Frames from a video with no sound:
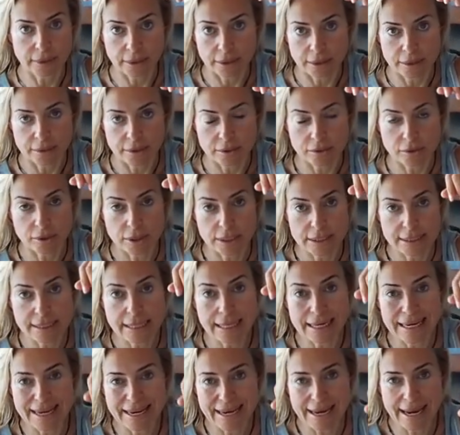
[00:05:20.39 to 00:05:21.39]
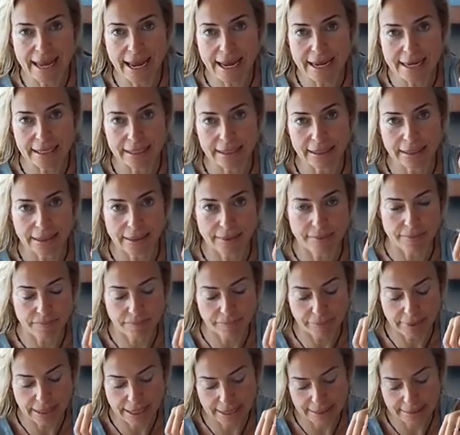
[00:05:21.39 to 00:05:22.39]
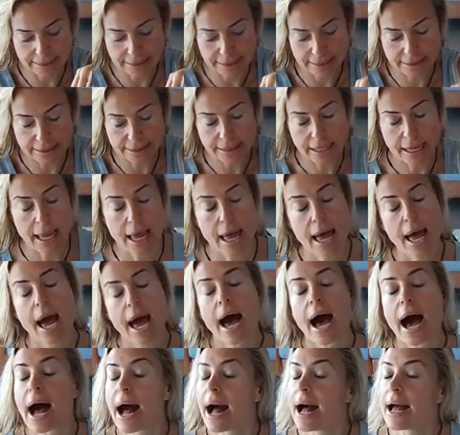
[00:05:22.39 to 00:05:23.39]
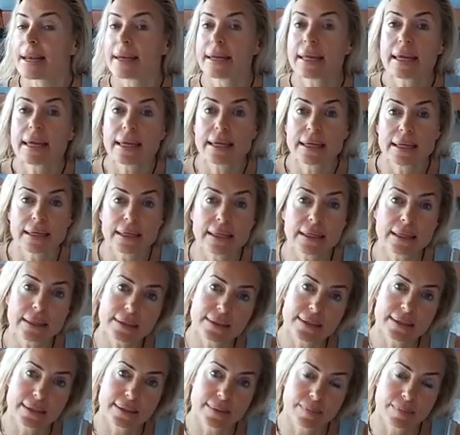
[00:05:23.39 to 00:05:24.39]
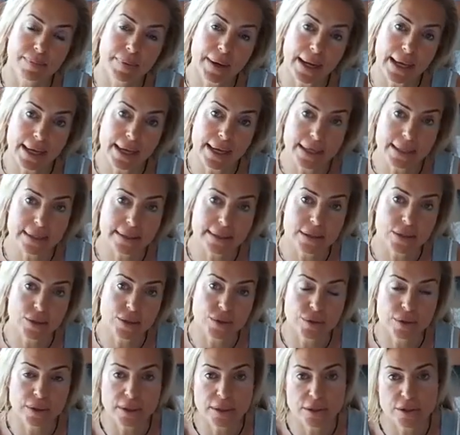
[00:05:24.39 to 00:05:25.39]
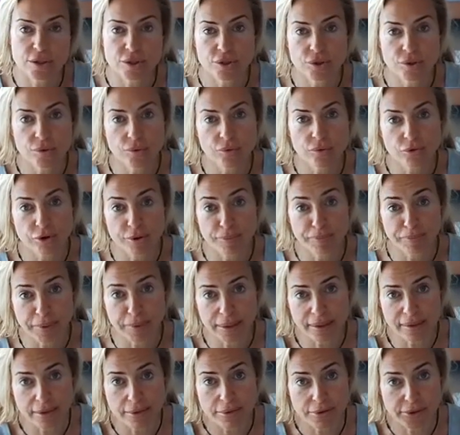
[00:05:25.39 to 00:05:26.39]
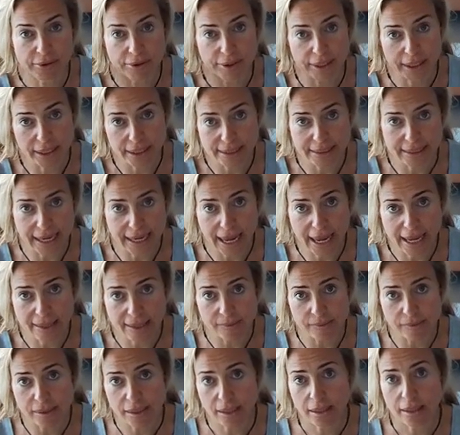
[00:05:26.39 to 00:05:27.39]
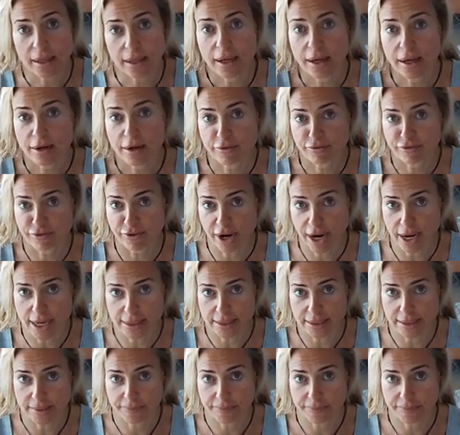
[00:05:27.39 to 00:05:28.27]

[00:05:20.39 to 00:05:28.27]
So it's 9 places. And in each place, you need to repeat 3 times a phrase.